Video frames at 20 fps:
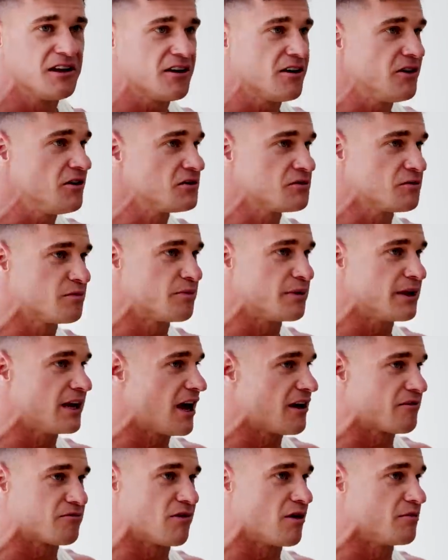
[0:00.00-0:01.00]
girls would be
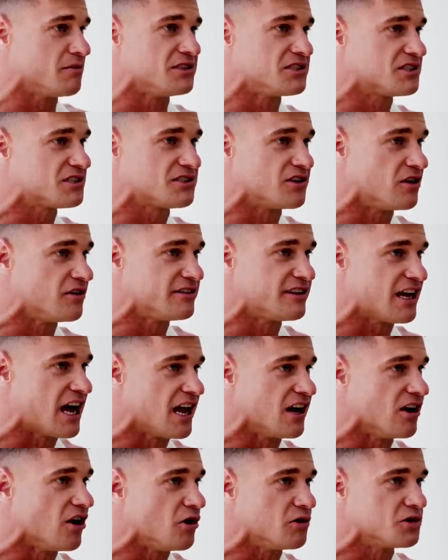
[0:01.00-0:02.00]
like rubbing
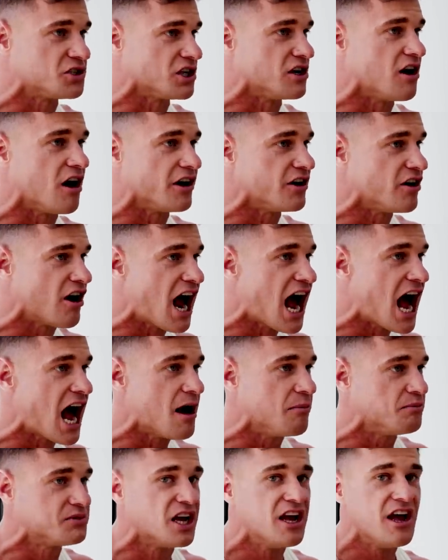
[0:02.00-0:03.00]
suntan lotion on your
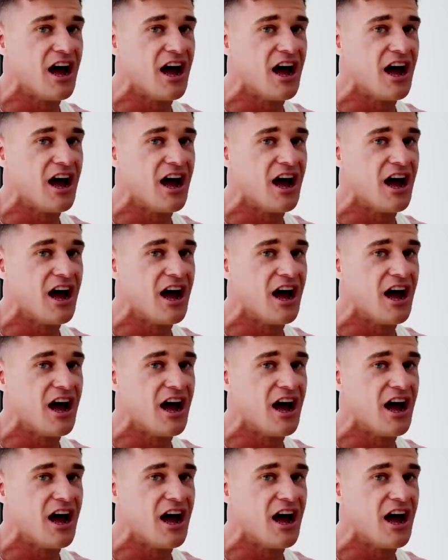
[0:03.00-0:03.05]
yeah.